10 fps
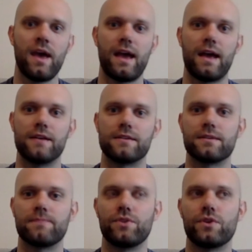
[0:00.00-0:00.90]
And
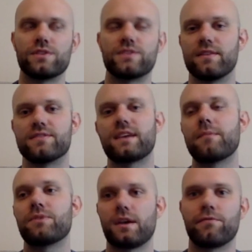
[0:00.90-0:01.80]
you could say the same
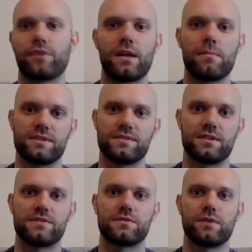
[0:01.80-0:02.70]
thing for any
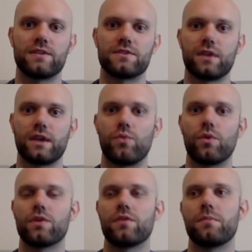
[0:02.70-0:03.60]
business, right? So like,
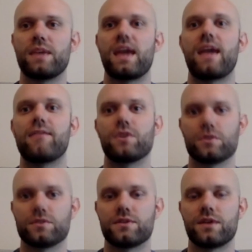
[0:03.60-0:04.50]
what are the
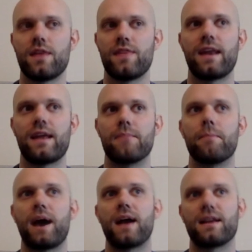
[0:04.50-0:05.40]
behaviors that
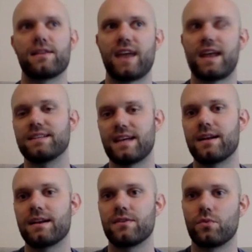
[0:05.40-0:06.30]
embody that
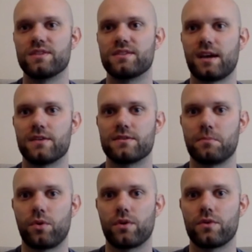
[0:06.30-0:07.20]
identity that we say is
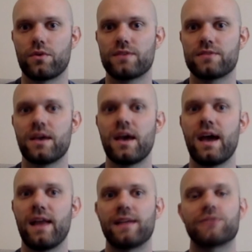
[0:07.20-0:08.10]
important to us?
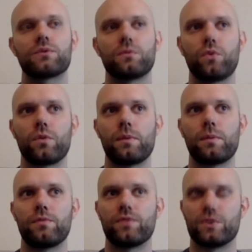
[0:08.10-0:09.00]
And let's reward
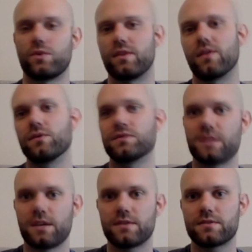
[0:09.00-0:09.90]
people for doing those
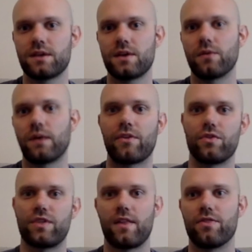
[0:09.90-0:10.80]
things rather
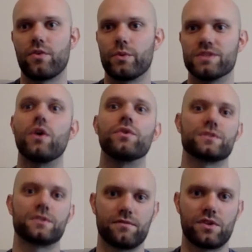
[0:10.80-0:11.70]
than the
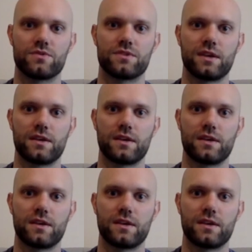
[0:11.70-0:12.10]
results of those things.